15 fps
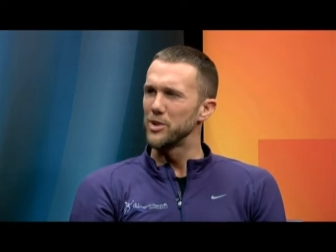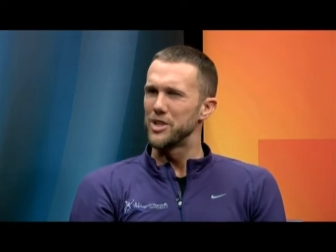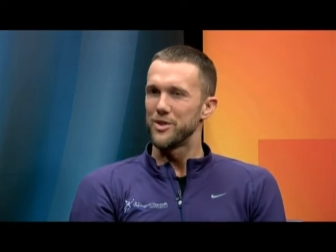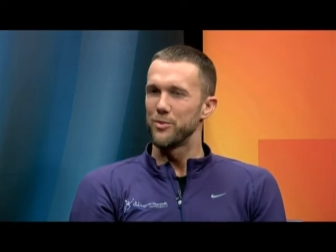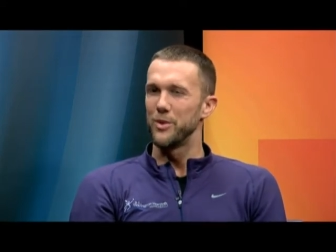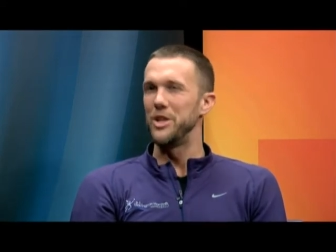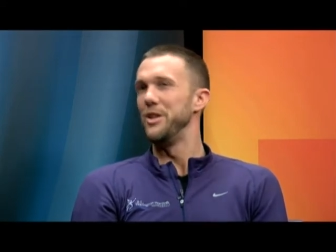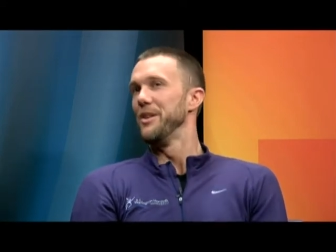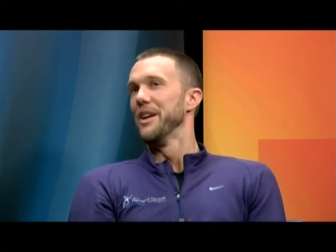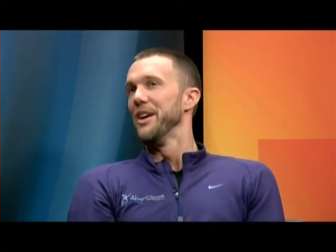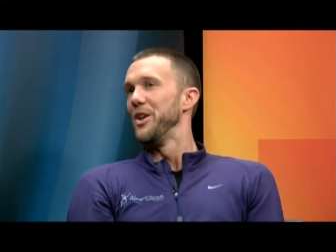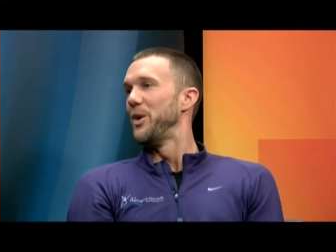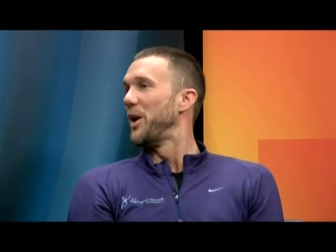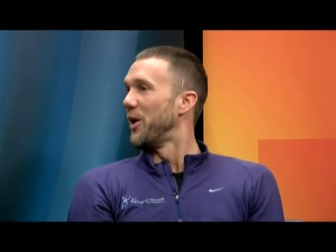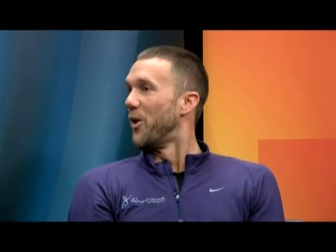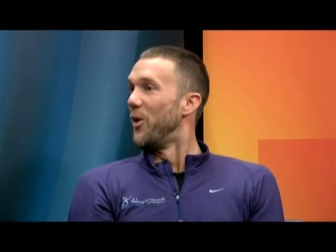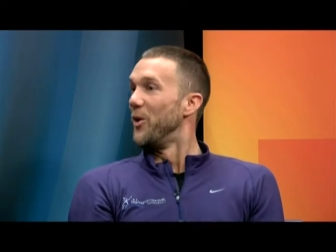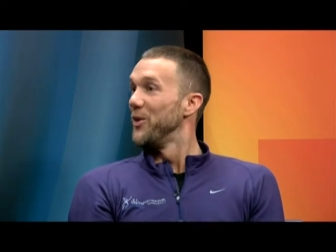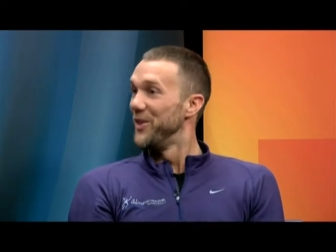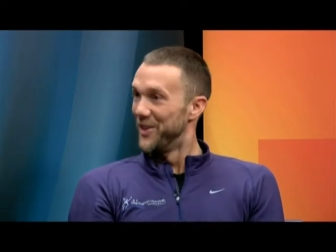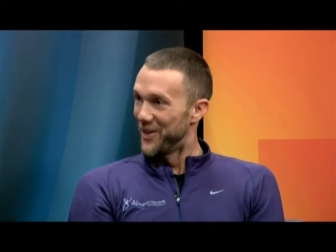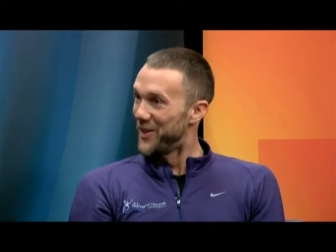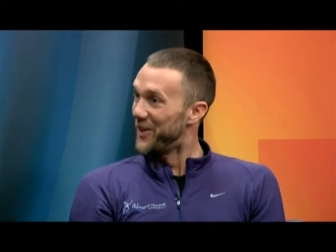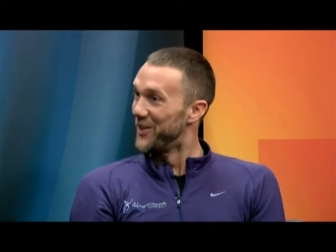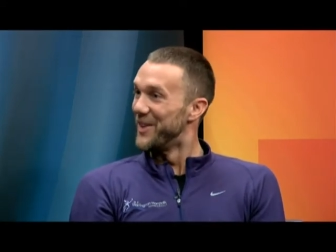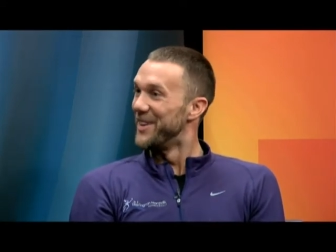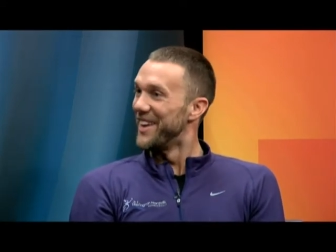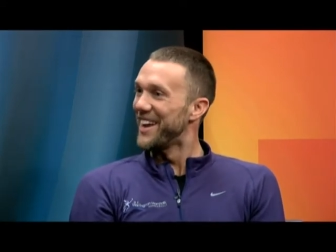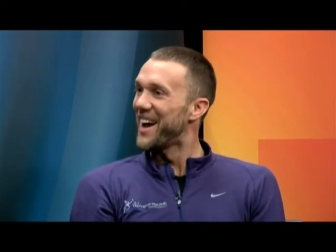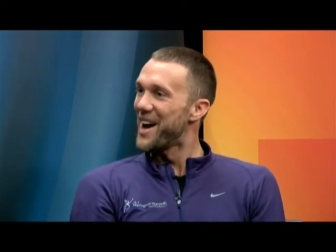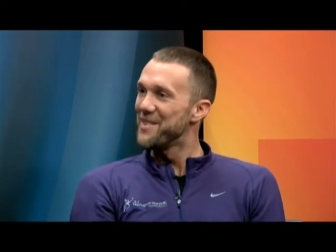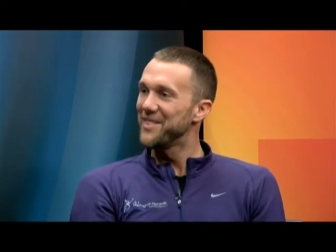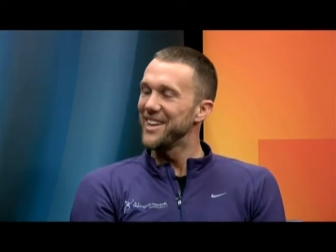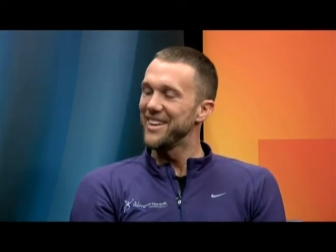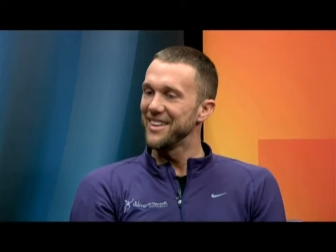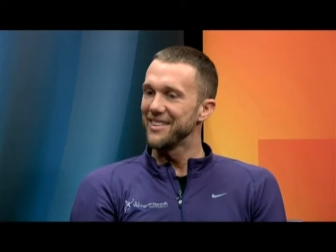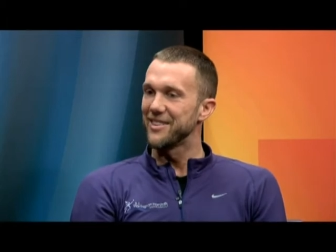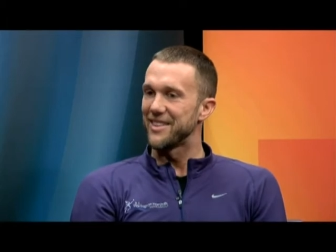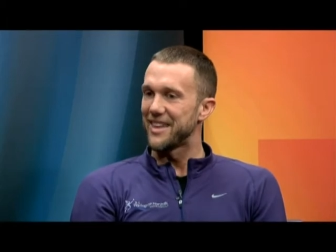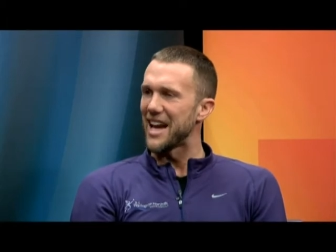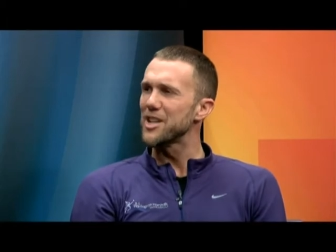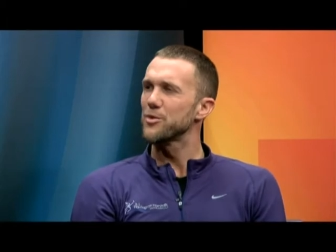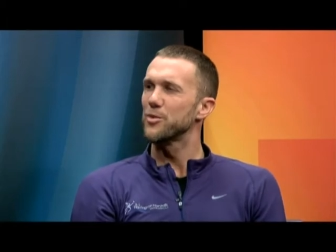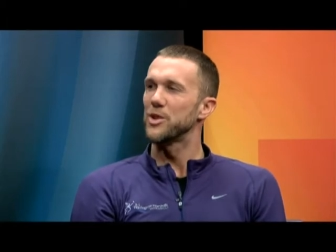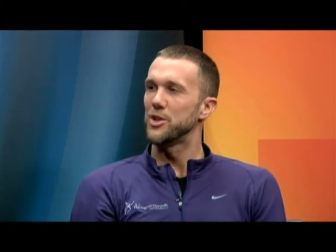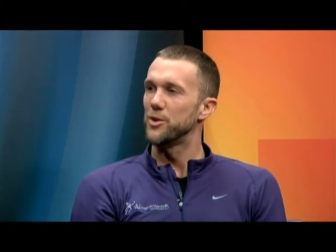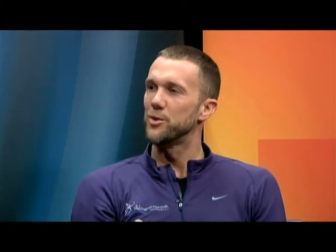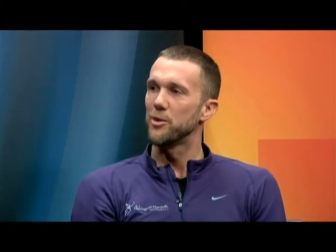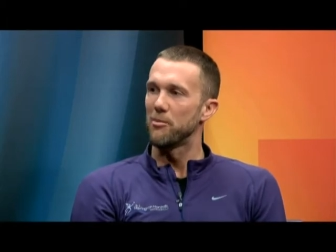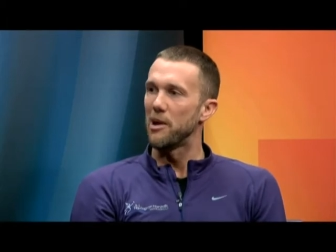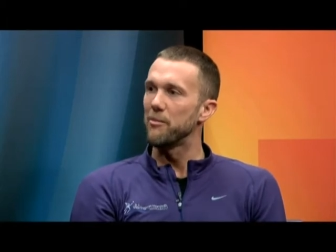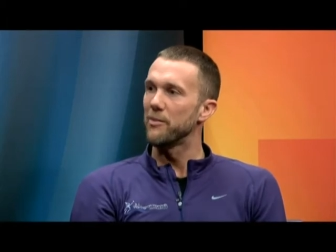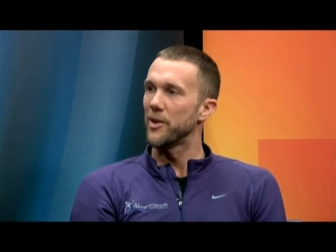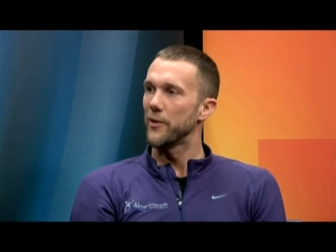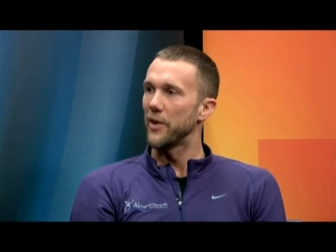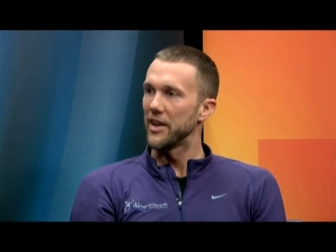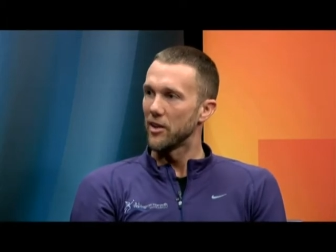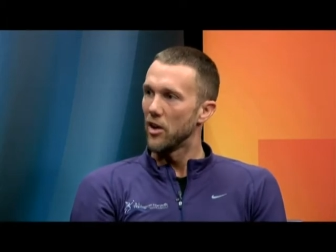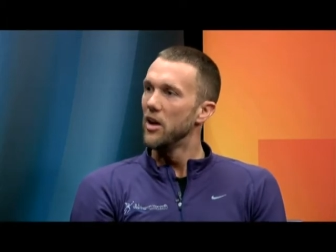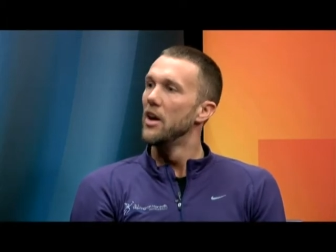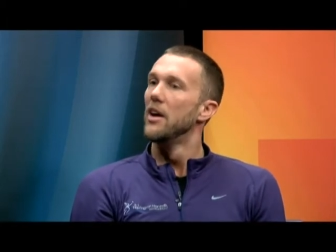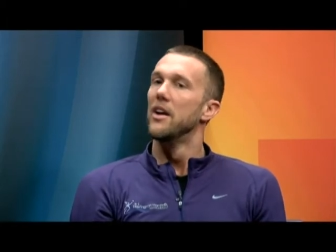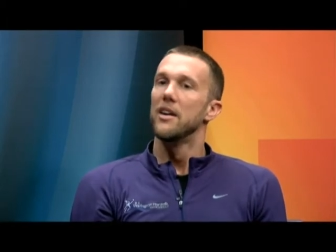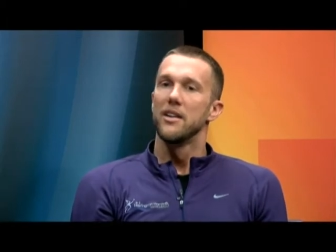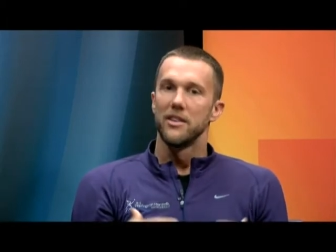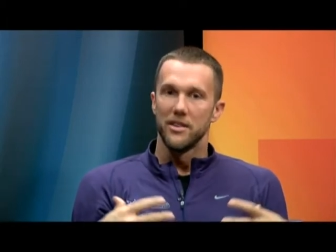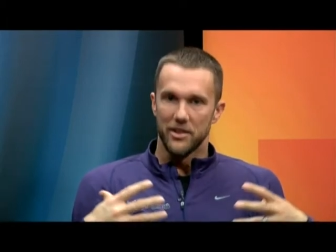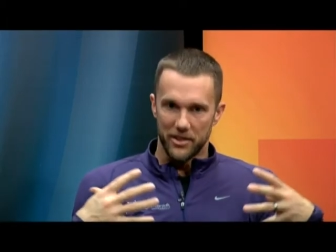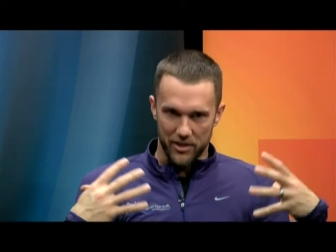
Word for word: Which, when you get old, older like I'm getting, that's what you remember. Like yeah.